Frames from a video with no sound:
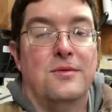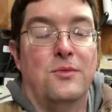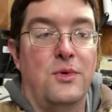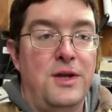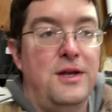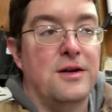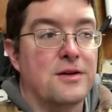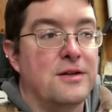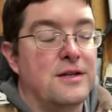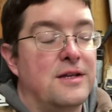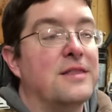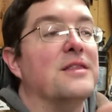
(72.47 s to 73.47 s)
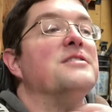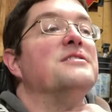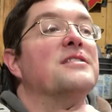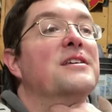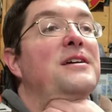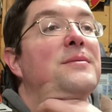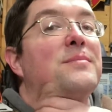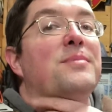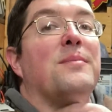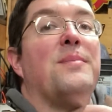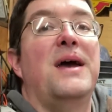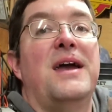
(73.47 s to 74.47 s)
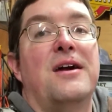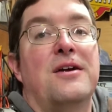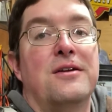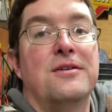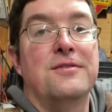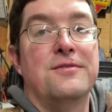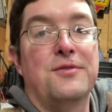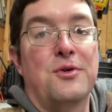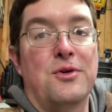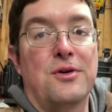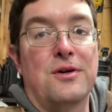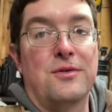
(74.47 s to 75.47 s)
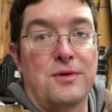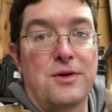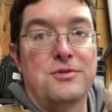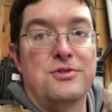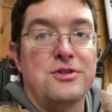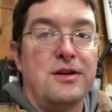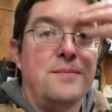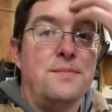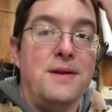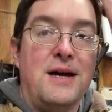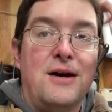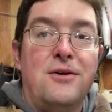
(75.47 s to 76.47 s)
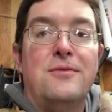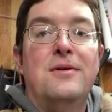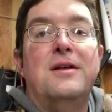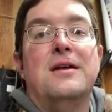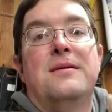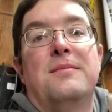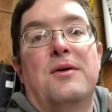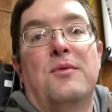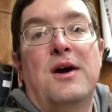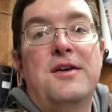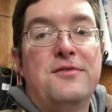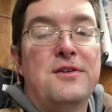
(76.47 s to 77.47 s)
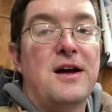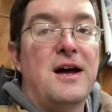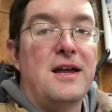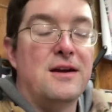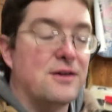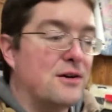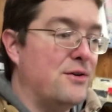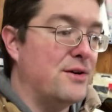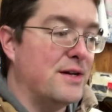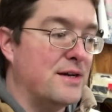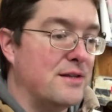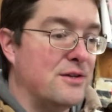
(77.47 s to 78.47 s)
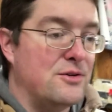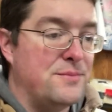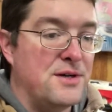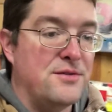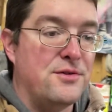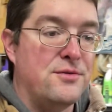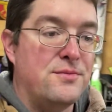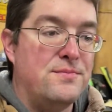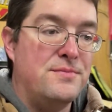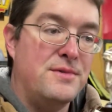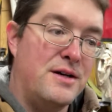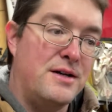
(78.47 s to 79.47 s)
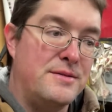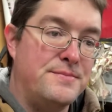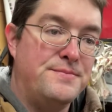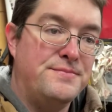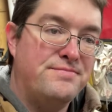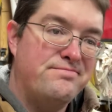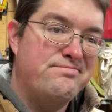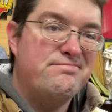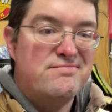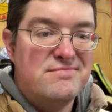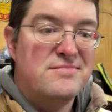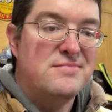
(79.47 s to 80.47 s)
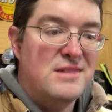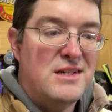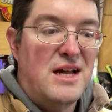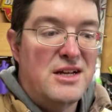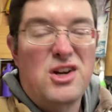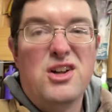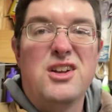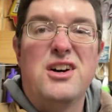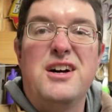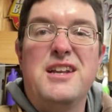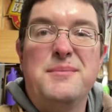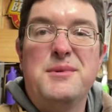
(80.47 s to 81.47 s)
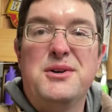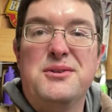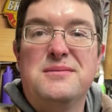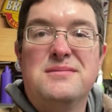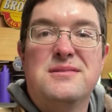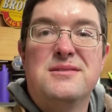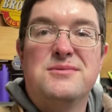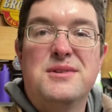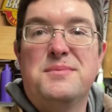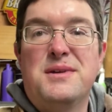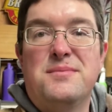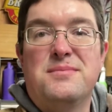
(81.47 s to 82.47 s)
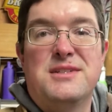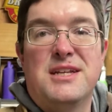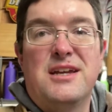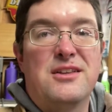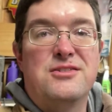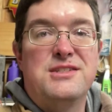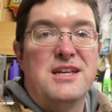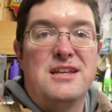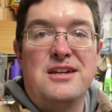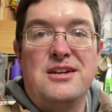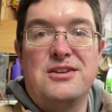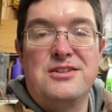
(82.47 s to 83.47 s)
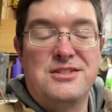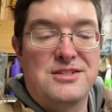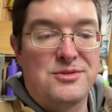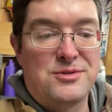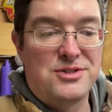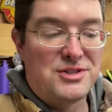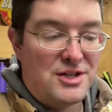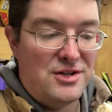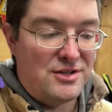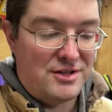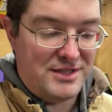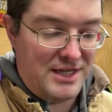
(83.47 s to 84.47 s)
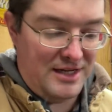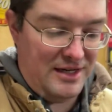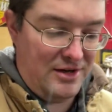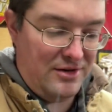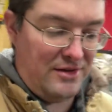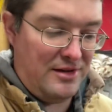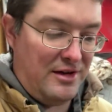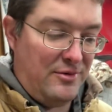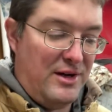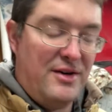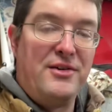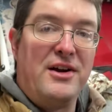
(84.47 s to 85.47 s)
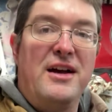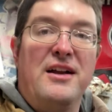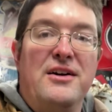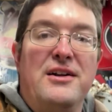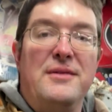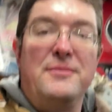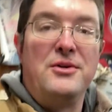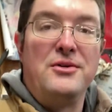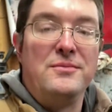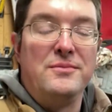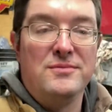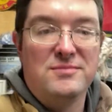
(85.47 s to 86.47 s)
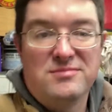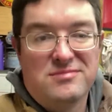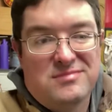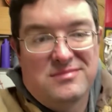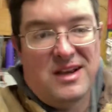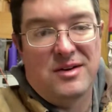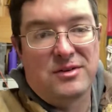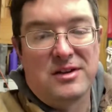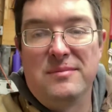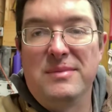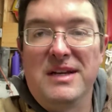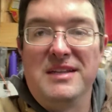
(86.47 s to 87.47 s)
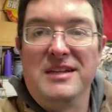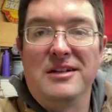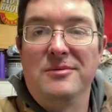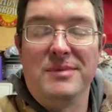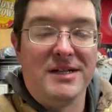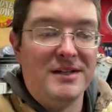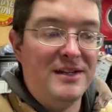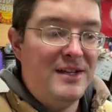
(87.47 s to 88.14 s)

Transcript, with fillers: we are going to get this thing prepared for a road trip. Now, my wife and I are going on a little bit of a, uh, I'd call it a honeymoon. We've been together 10 years, so we'll just call it a 10 year thing. We never got a honeymoon. Not really a big deal, but